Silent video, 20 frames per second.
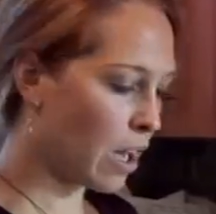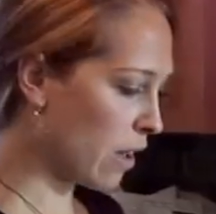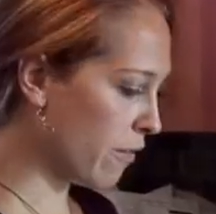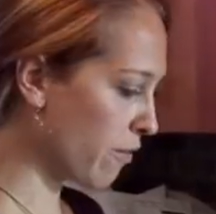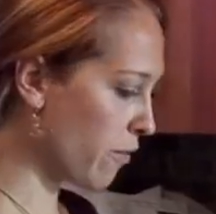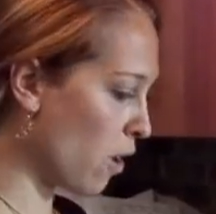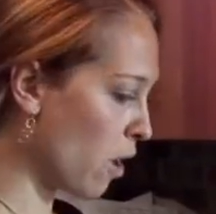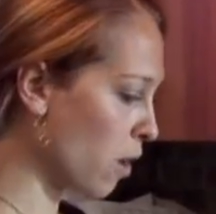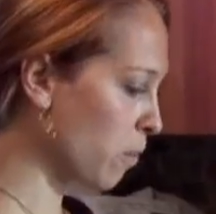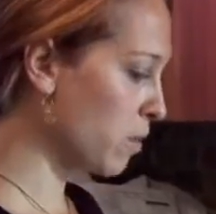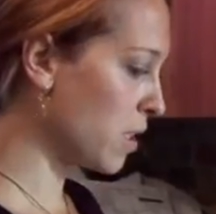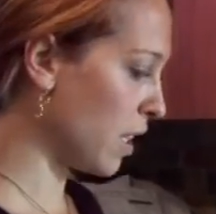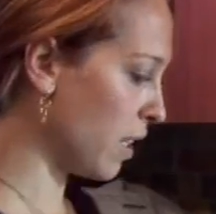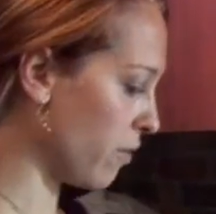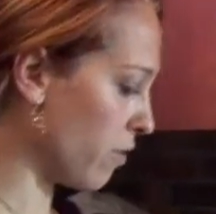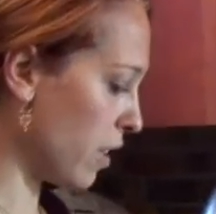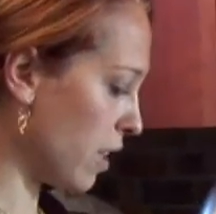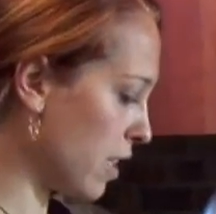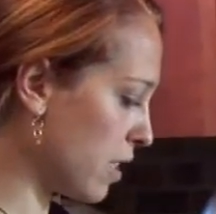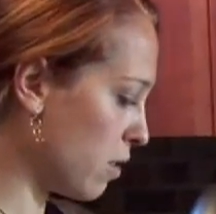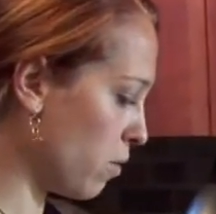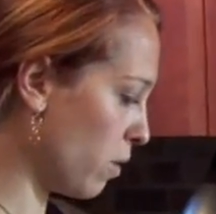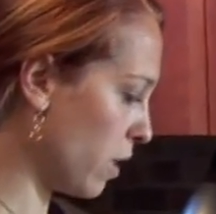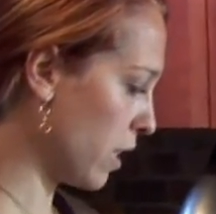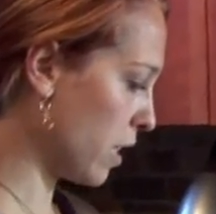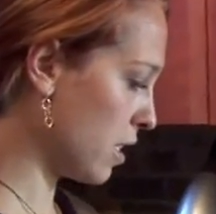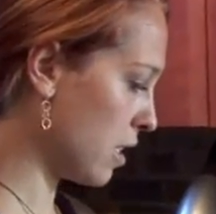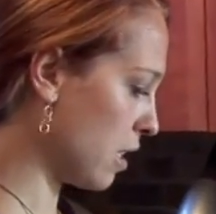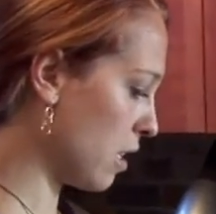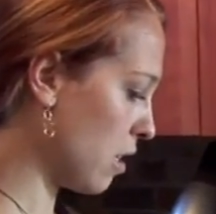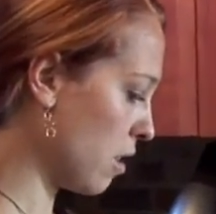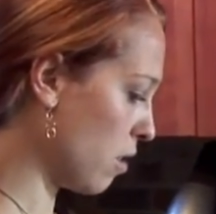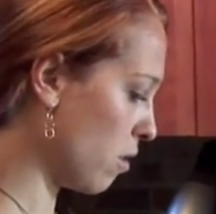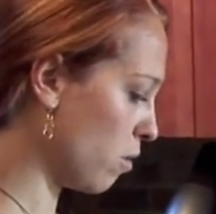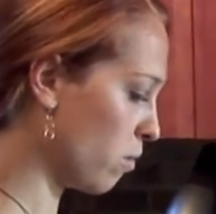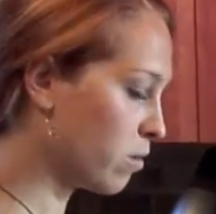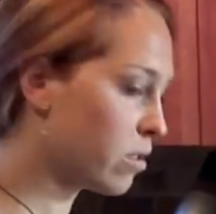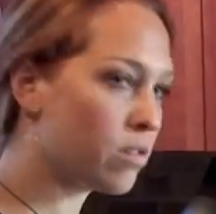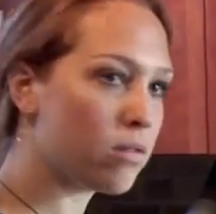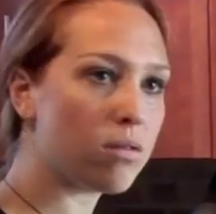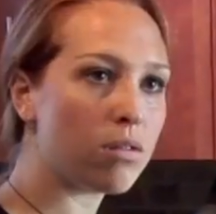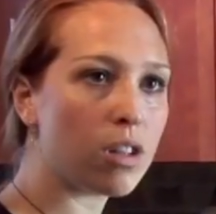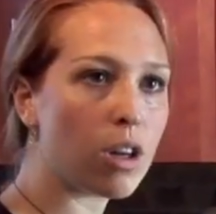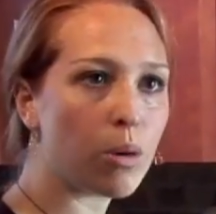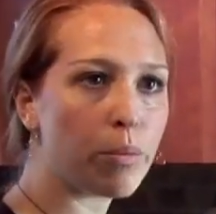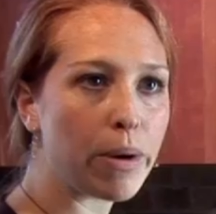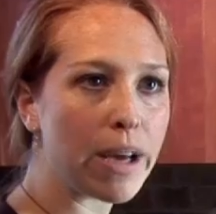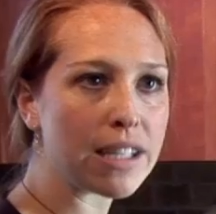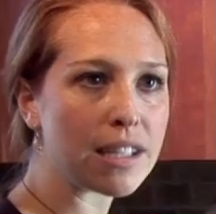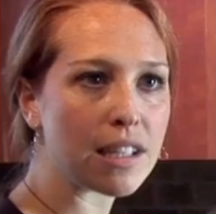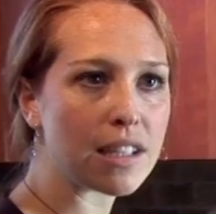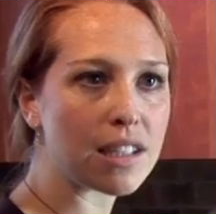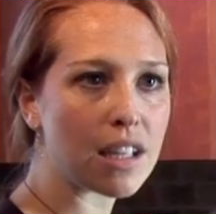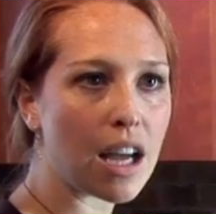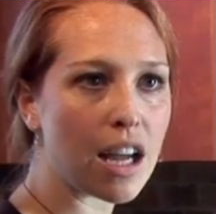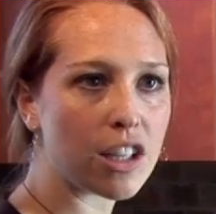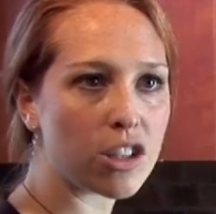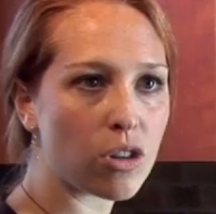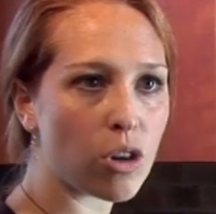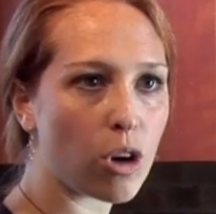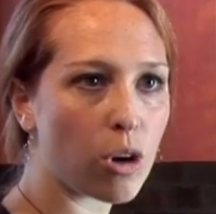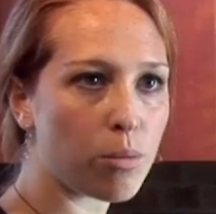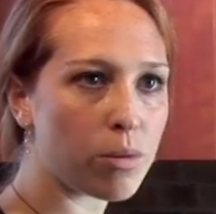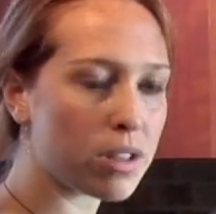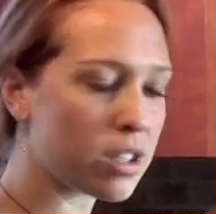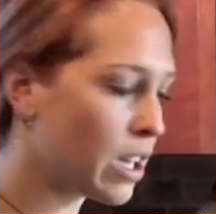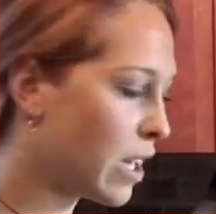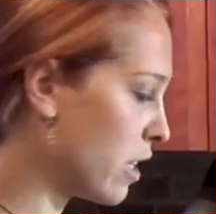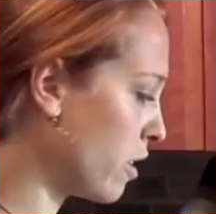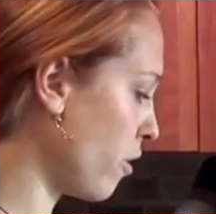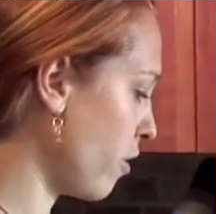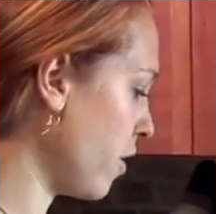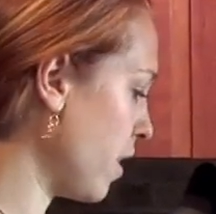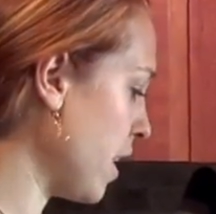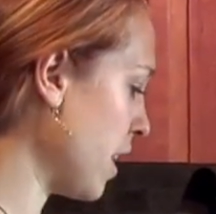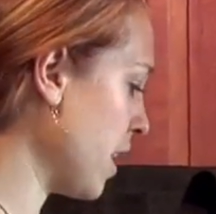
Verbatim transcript: uh, farm delivery this week, so no pesticides or herbicides on